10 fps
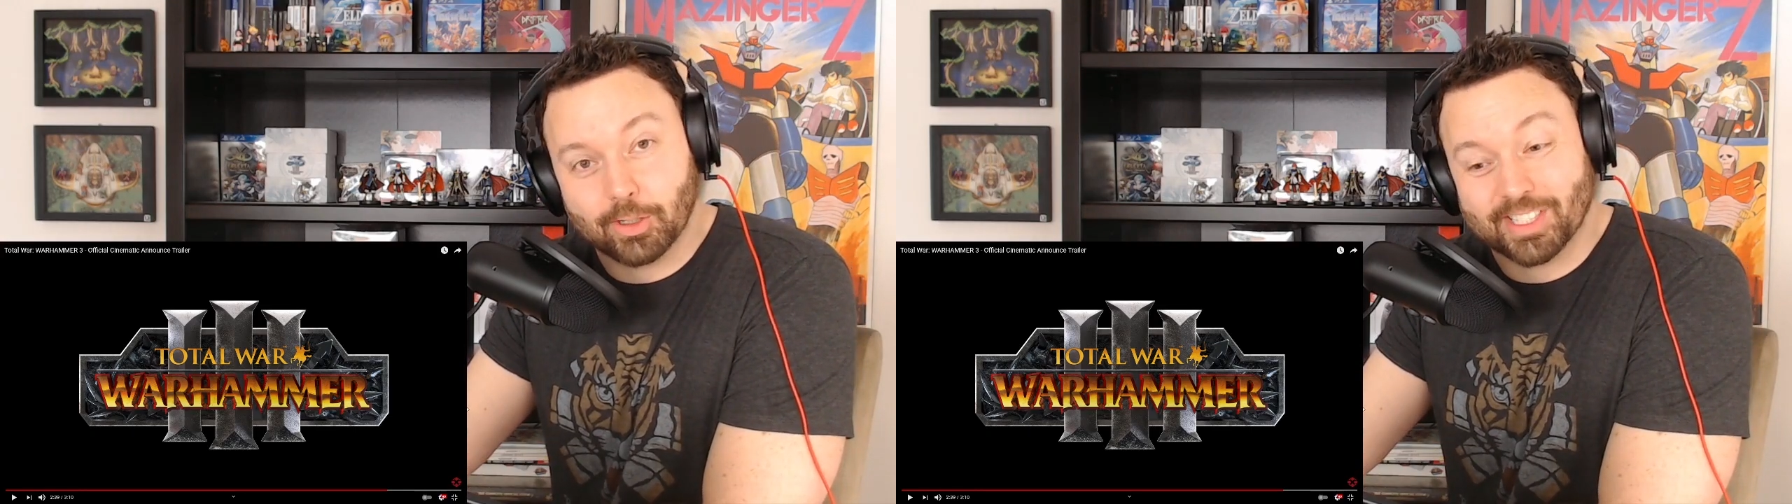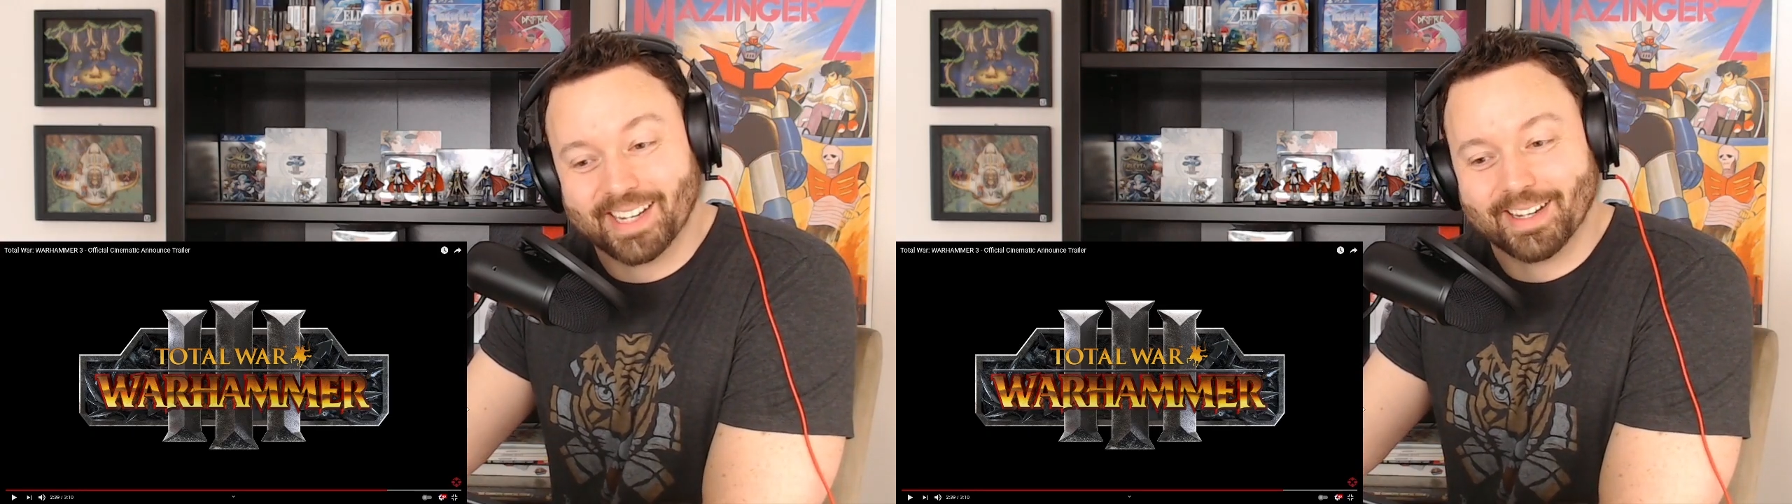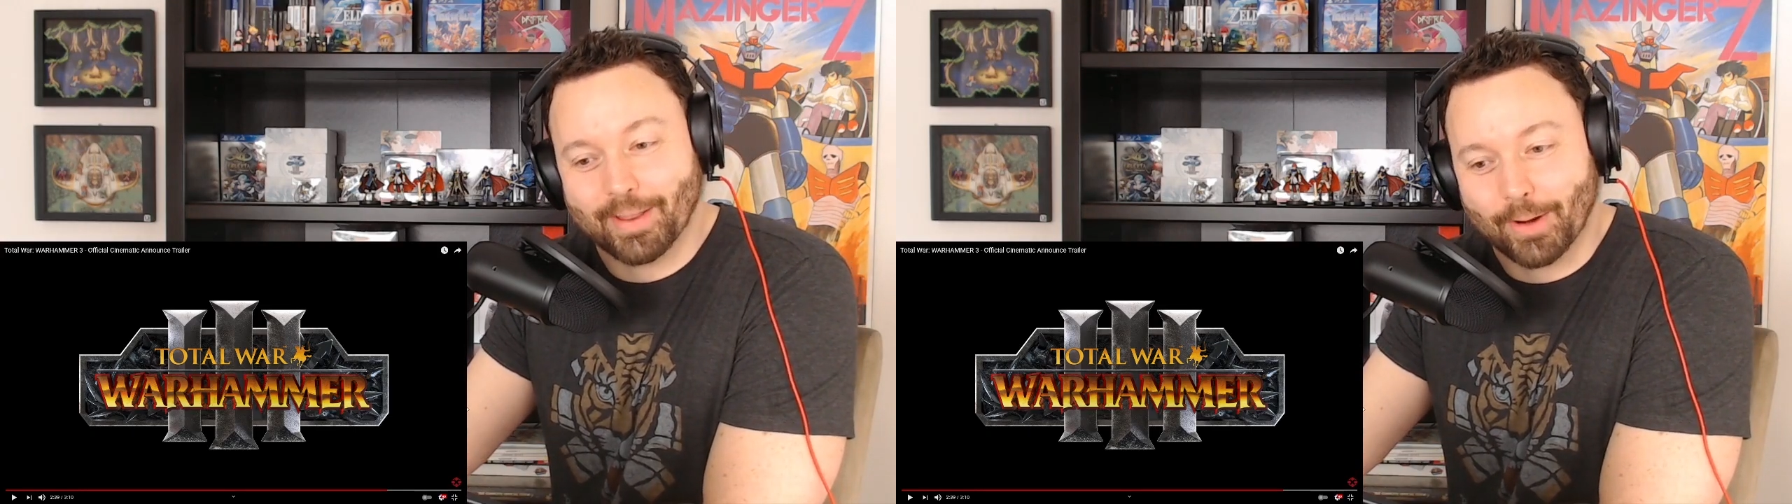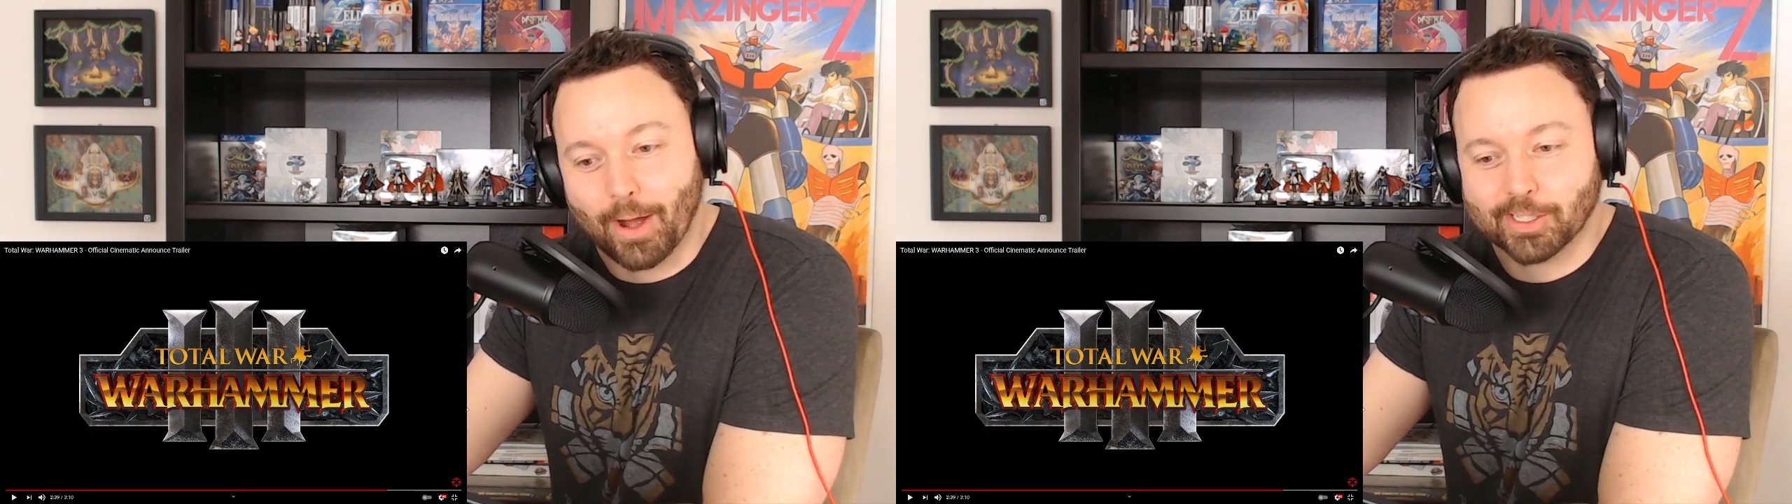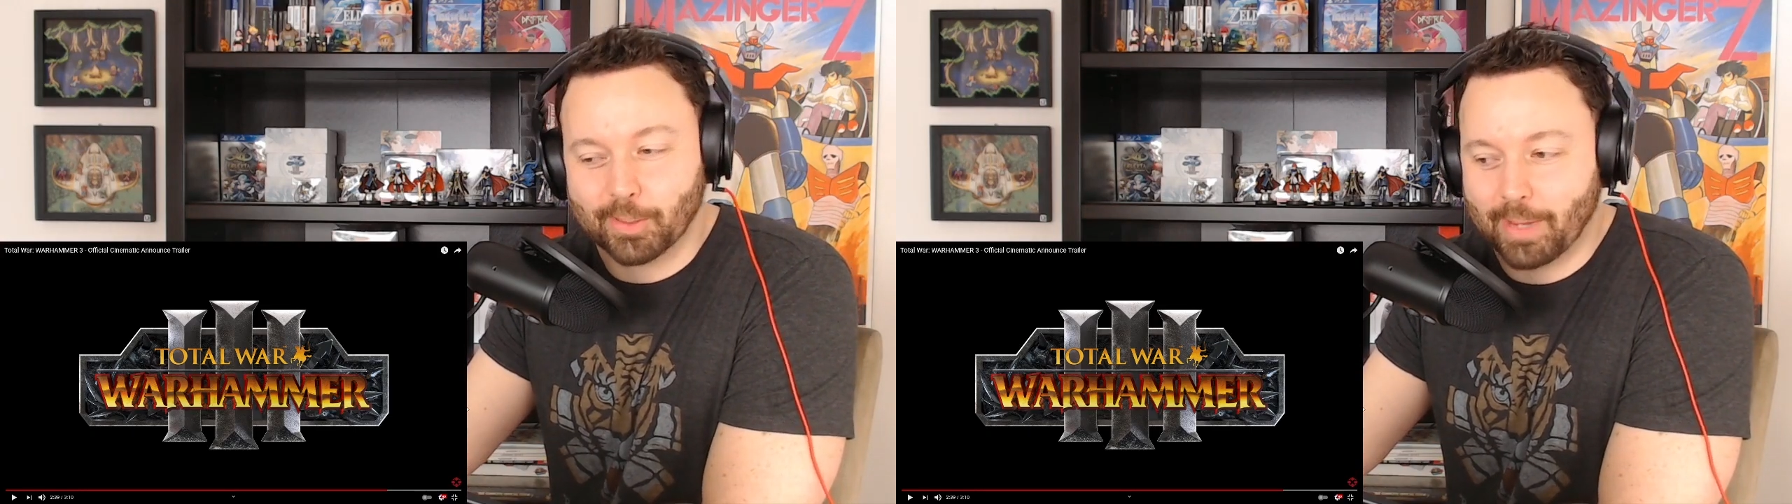Just another
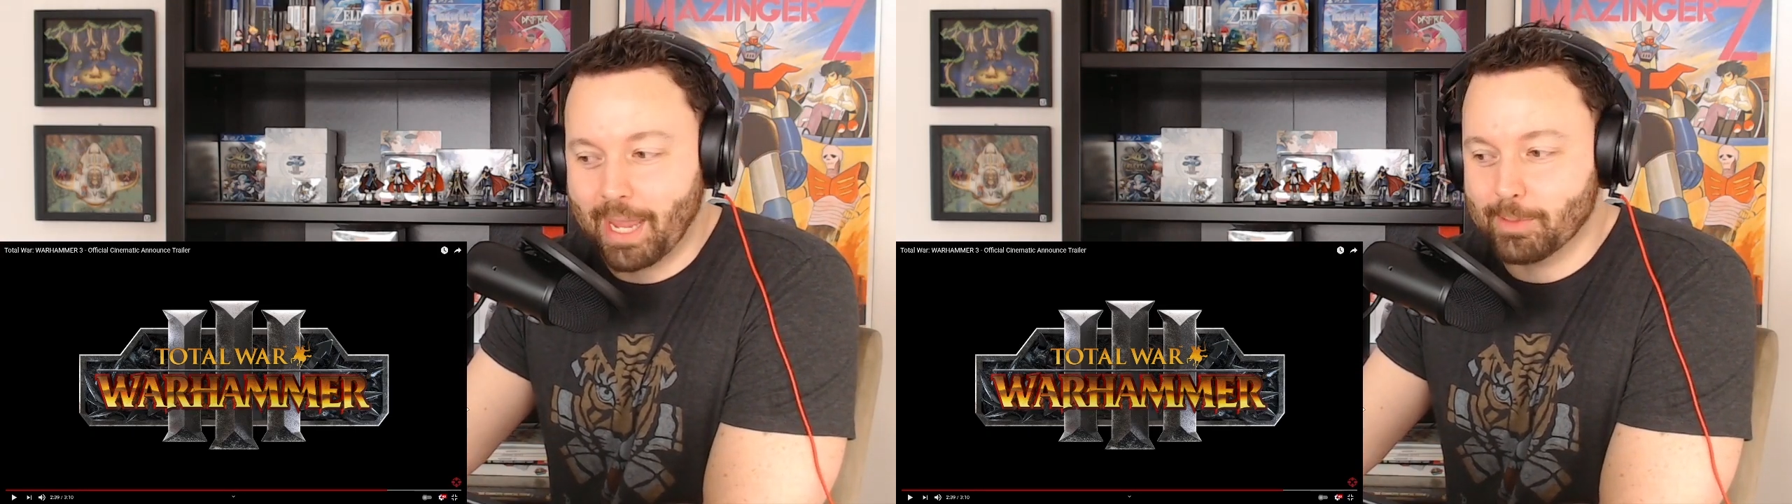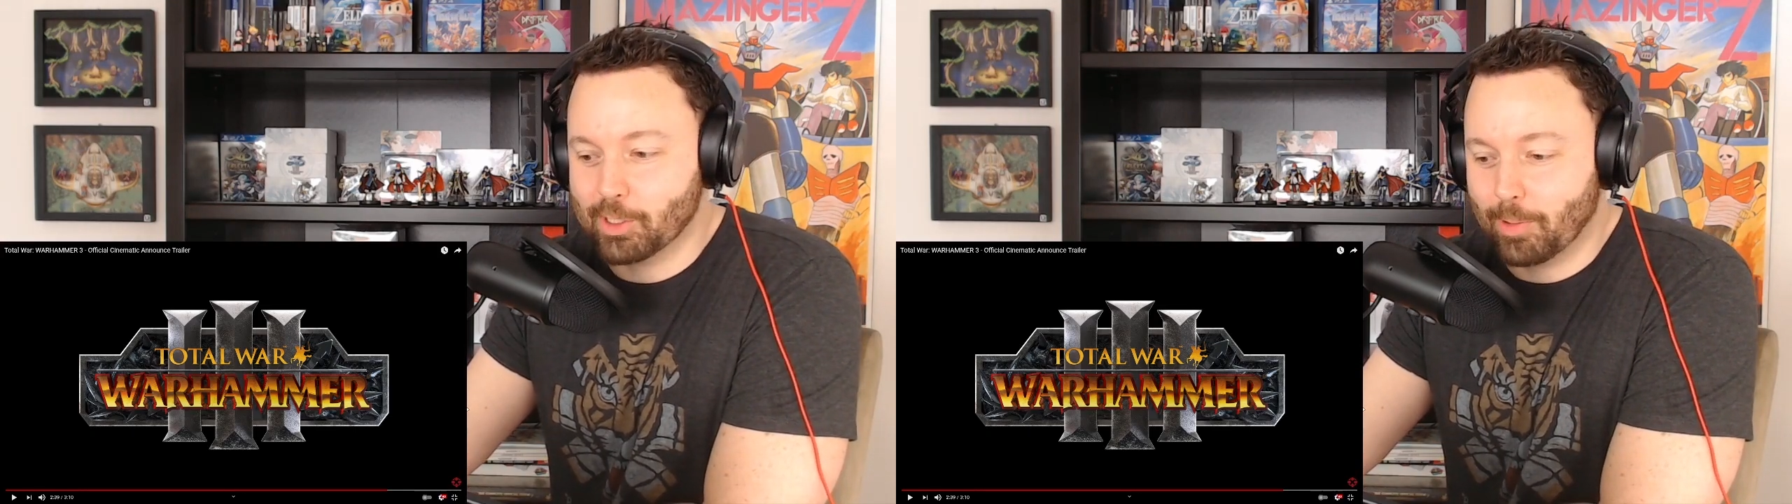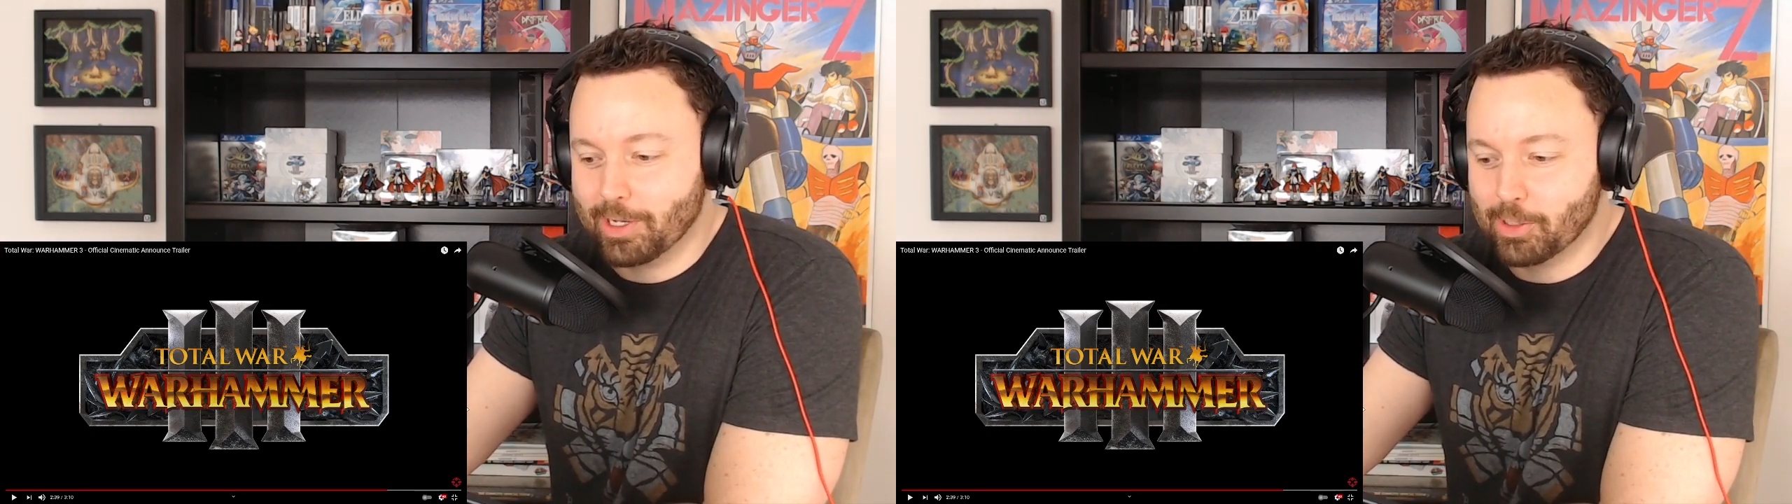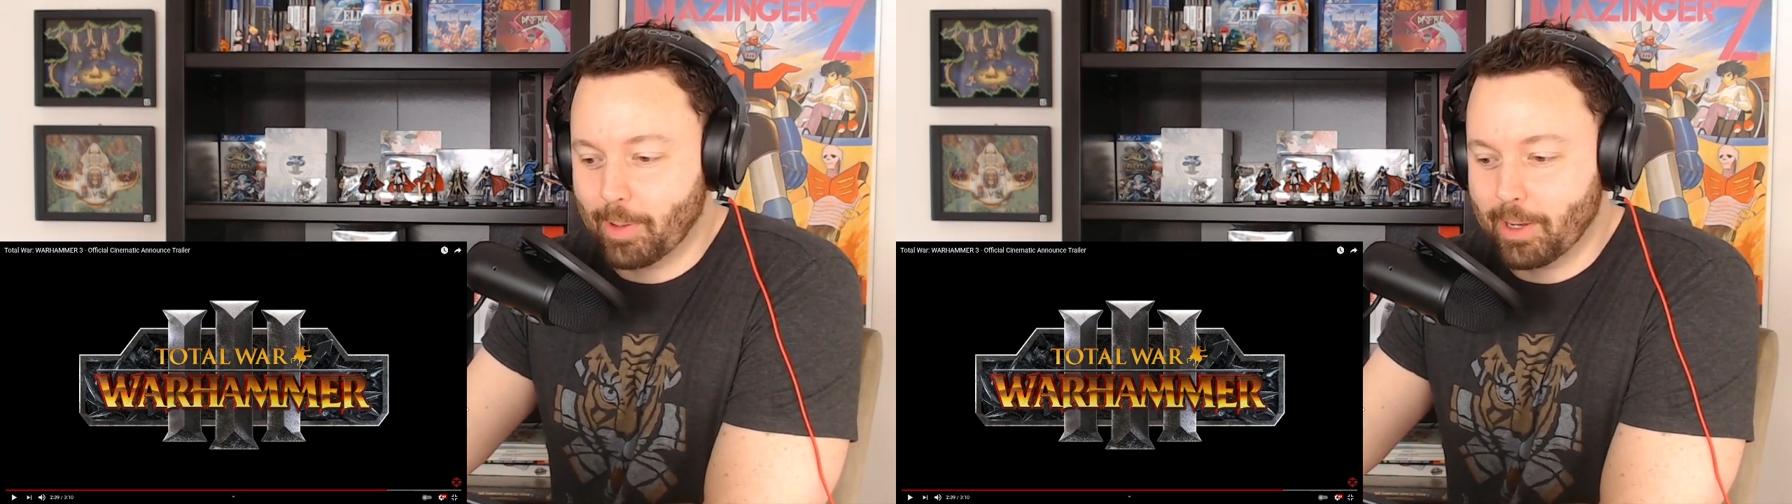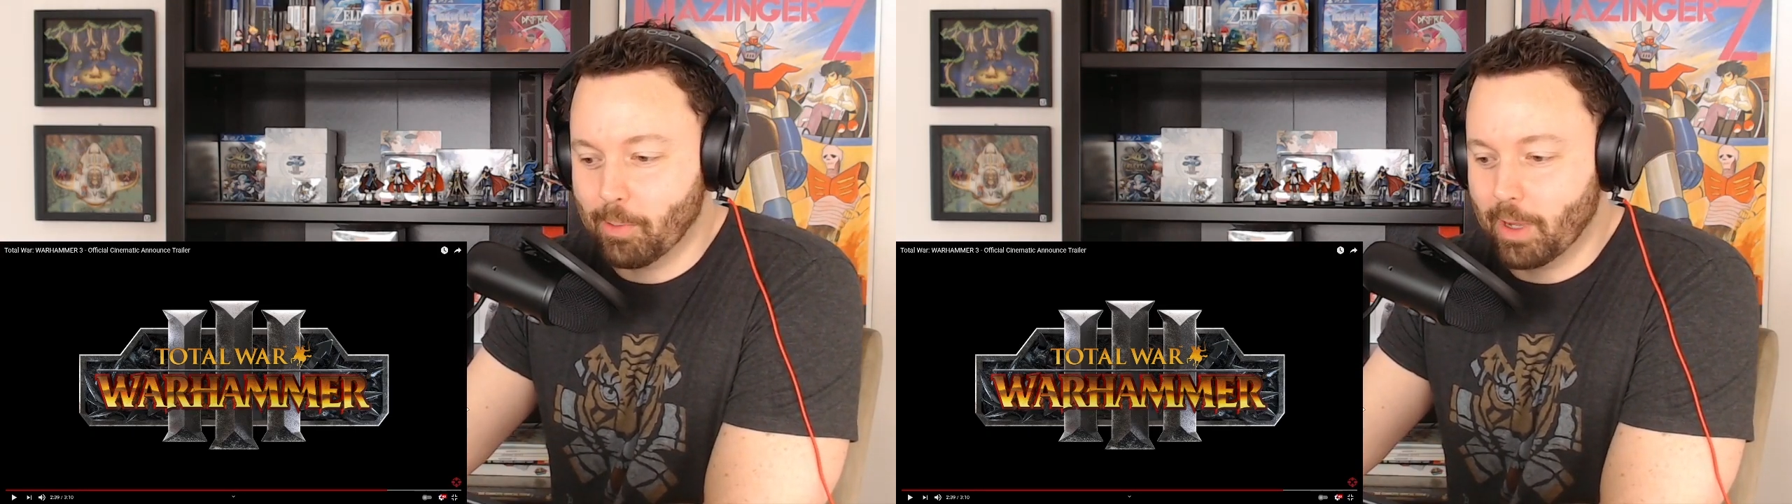awesome game in
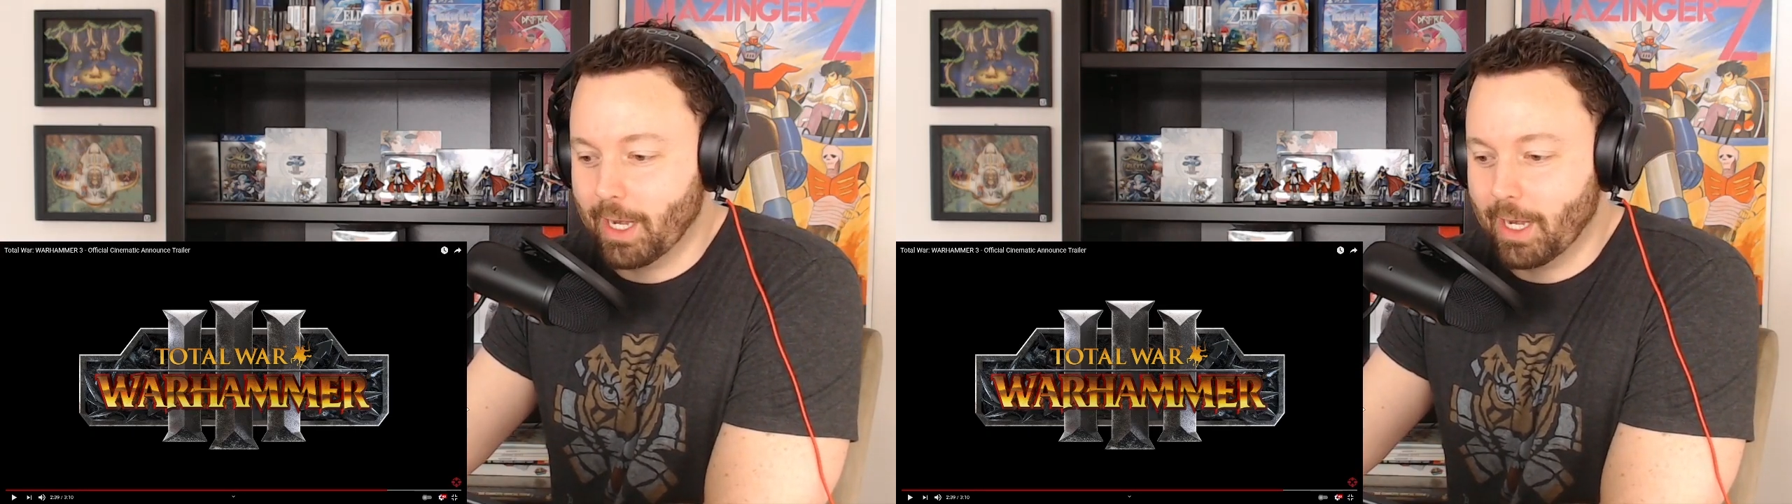2021.